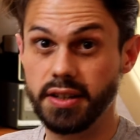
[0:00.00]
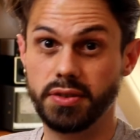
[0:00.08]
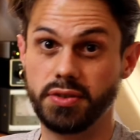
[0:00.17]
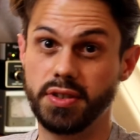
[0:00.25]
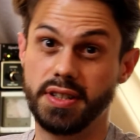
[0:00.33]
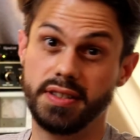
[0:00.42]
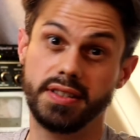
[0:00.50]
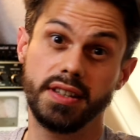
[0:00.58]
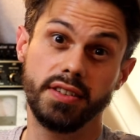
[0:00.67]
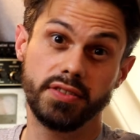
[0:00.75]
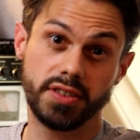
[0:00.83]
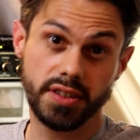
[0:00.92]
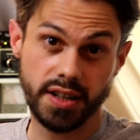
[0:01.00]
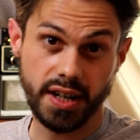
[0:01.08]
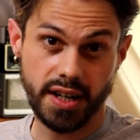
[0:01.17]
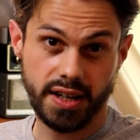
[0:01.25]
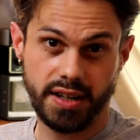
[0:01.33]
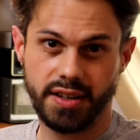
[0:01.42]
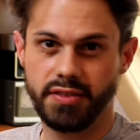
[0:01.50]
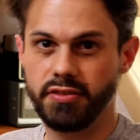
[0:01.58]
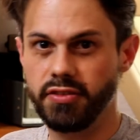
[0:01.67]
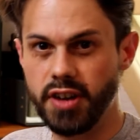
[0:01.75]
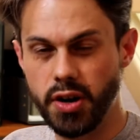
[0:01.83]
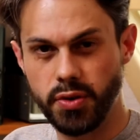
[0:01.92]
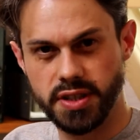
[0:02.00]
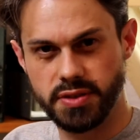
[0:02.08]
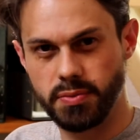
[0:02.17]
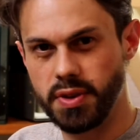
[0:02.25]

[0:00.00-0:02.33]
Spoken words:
your transceiver, varies